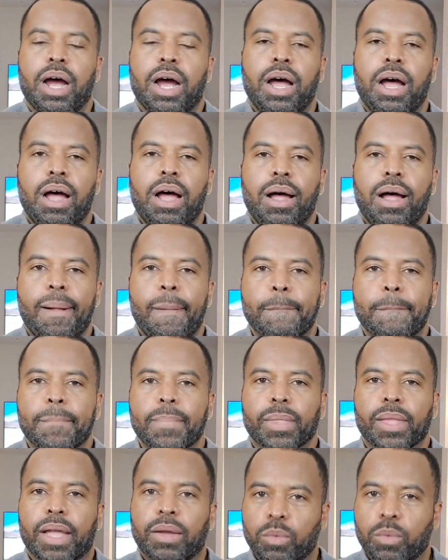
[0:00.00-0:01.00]
Um,
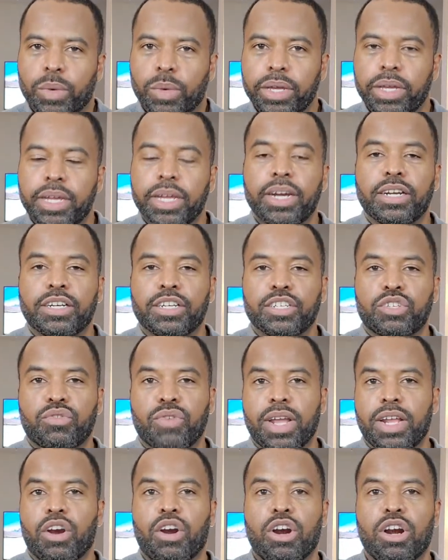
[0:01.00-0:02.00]
when you are getting the
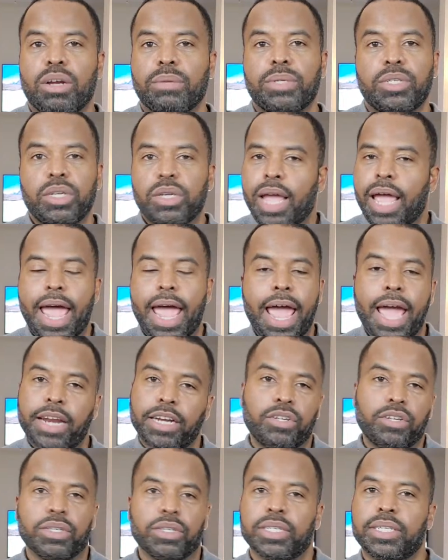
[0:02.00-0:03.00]
straight herbs
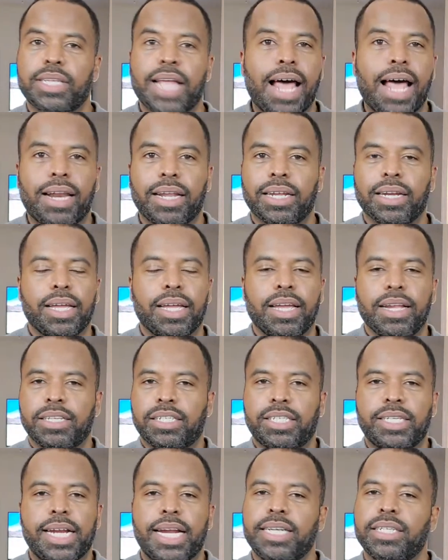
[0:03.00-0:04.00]
added to the salad,
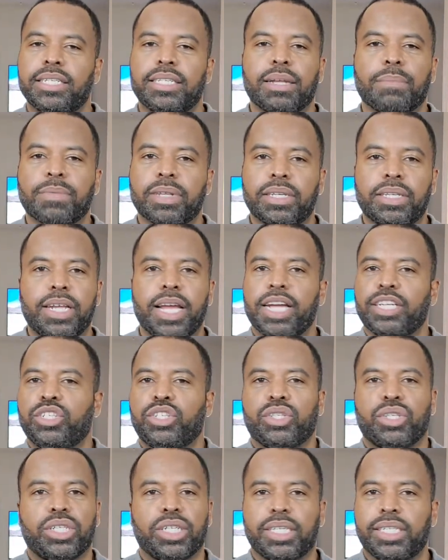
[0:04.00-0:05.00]
it changes up the
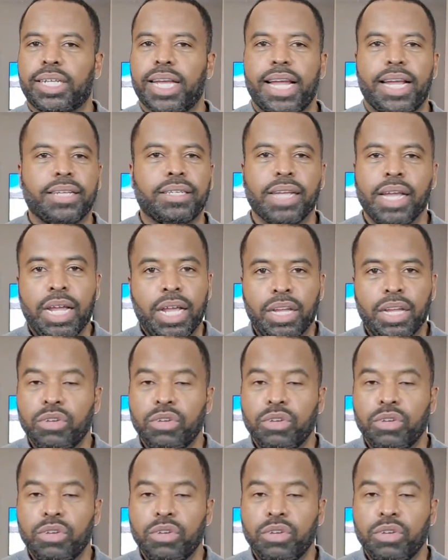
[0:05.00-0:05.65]
texture, the taste.